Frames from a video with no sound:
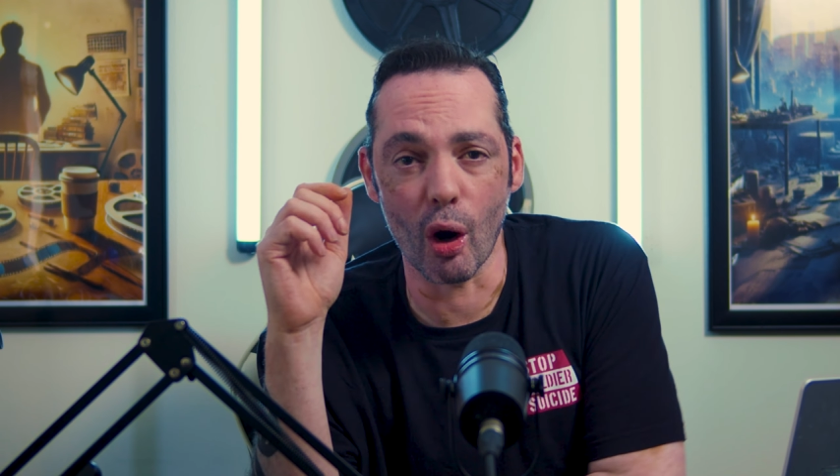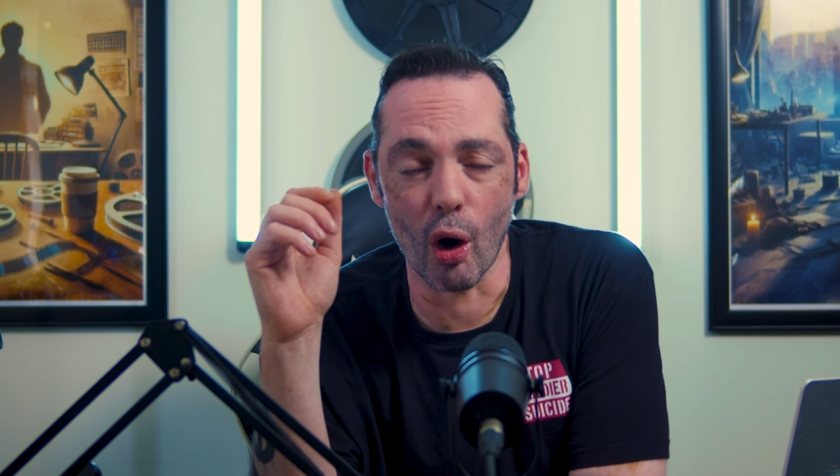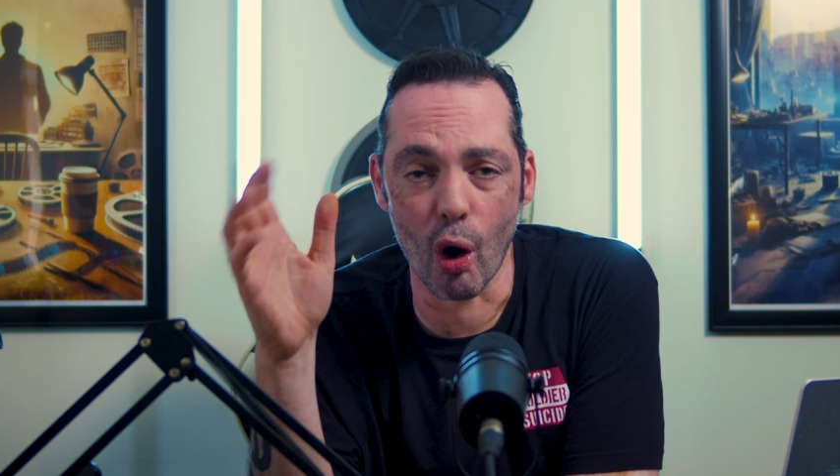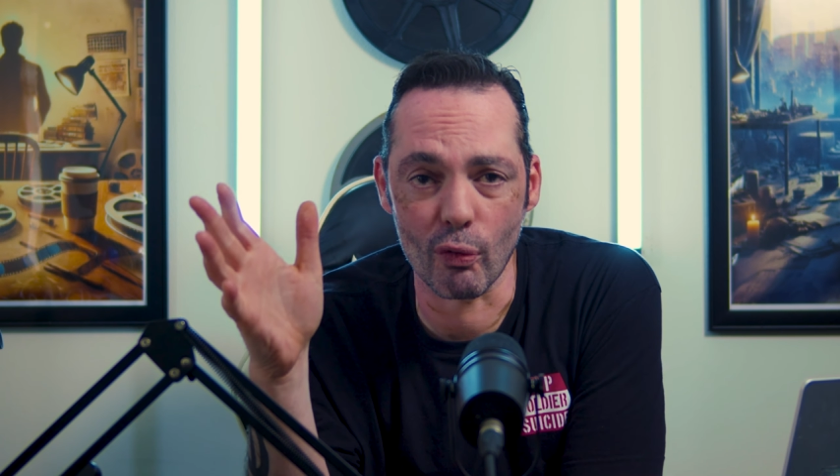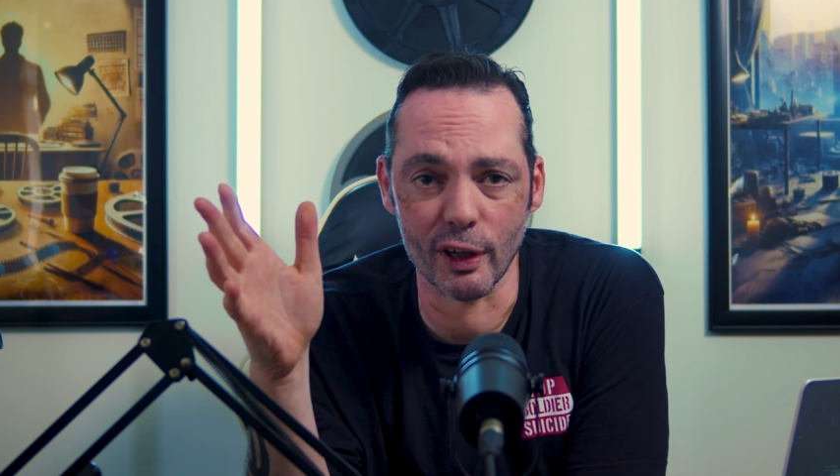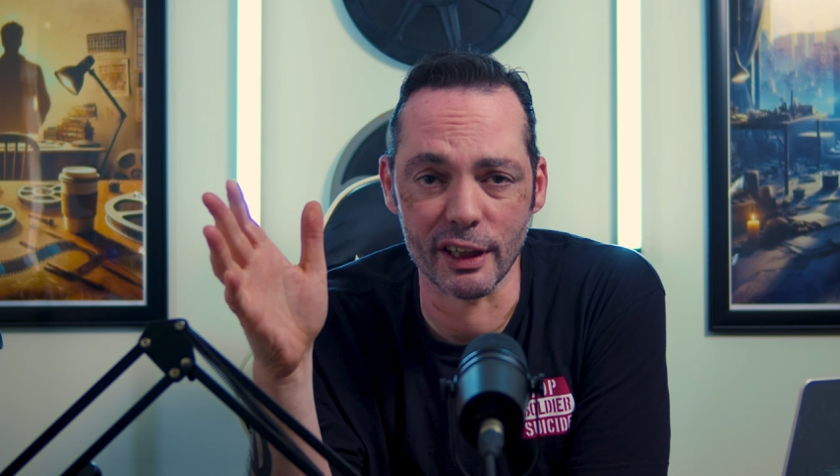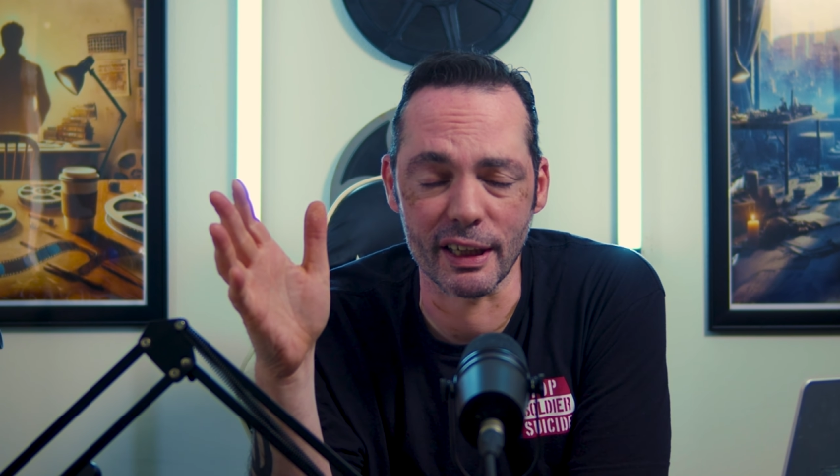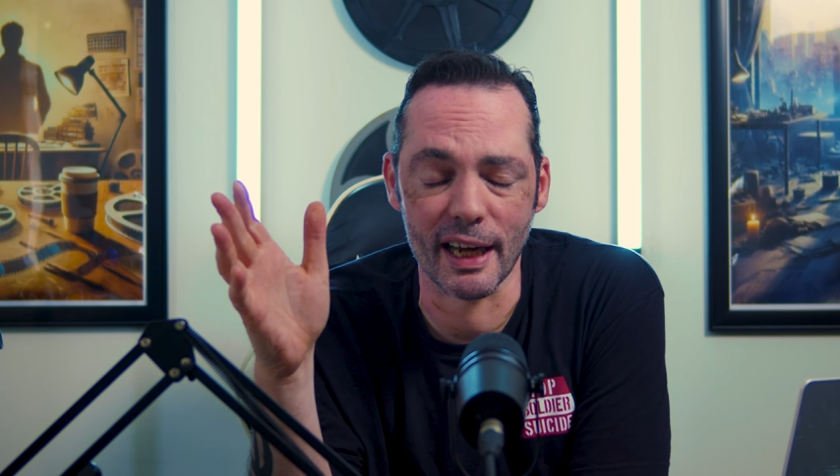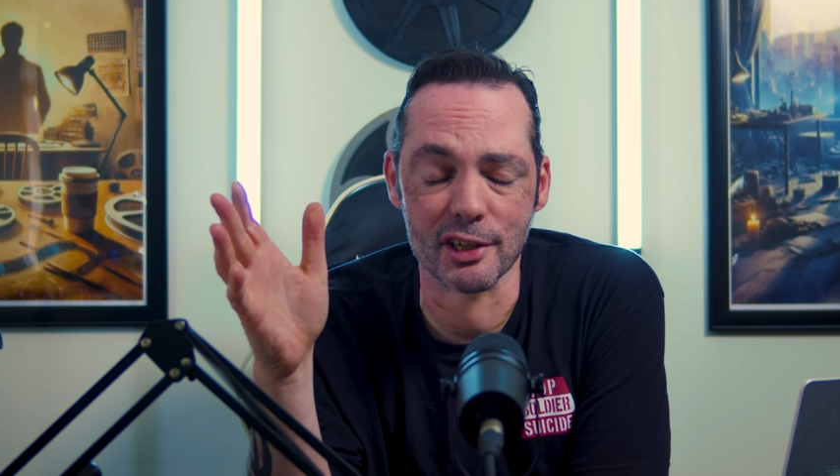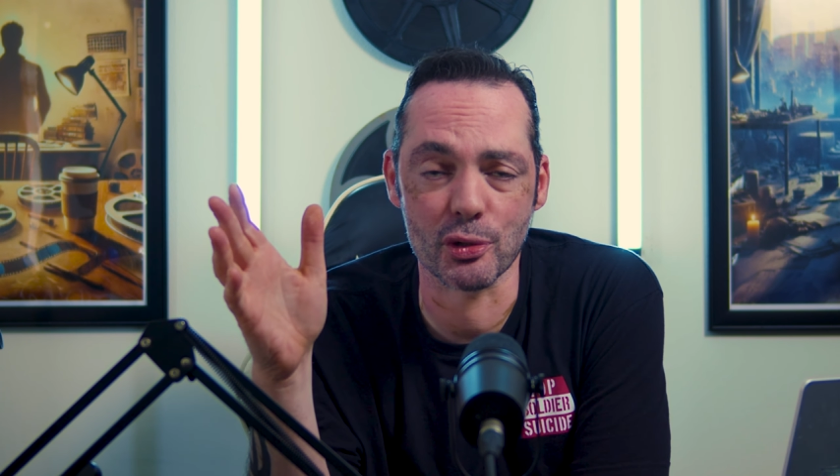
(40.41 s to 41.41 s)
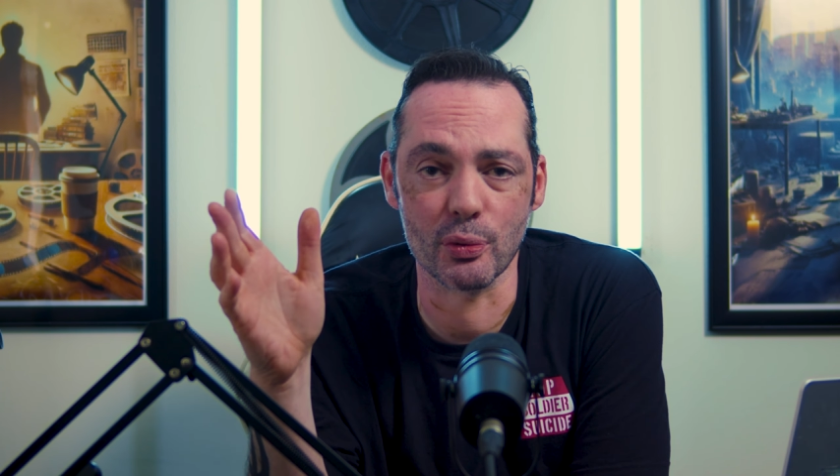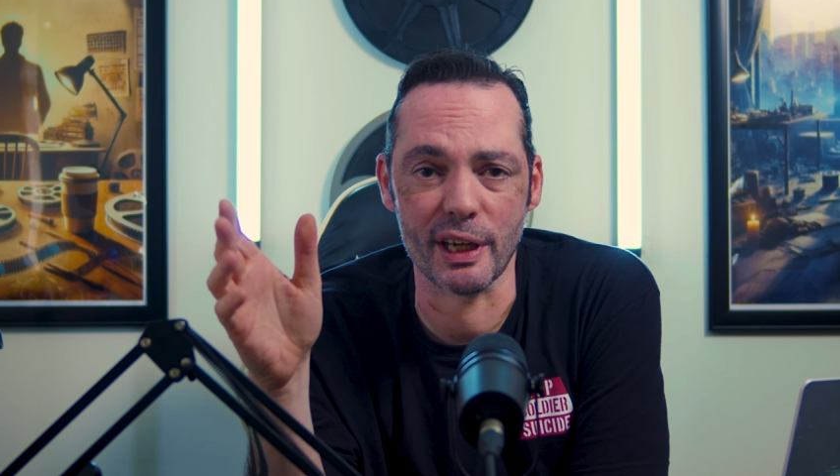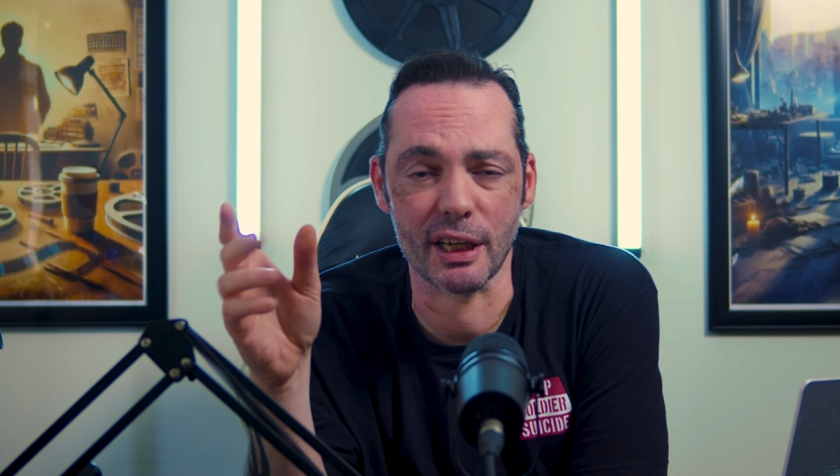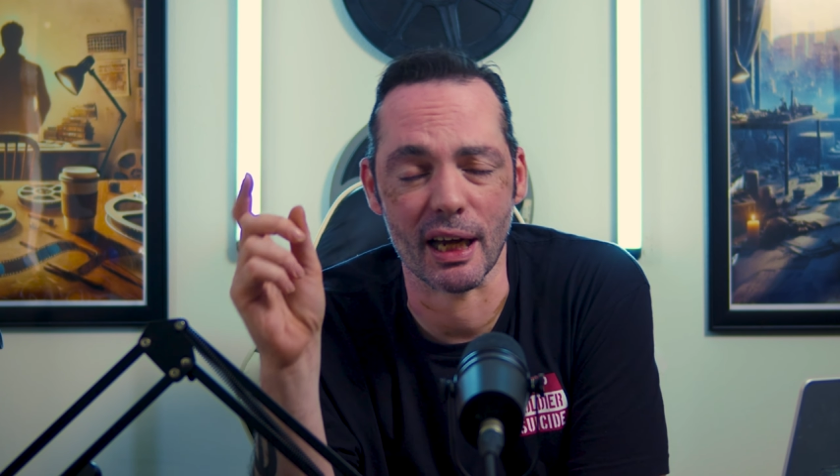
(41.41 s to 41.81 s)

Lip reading: Over the next week,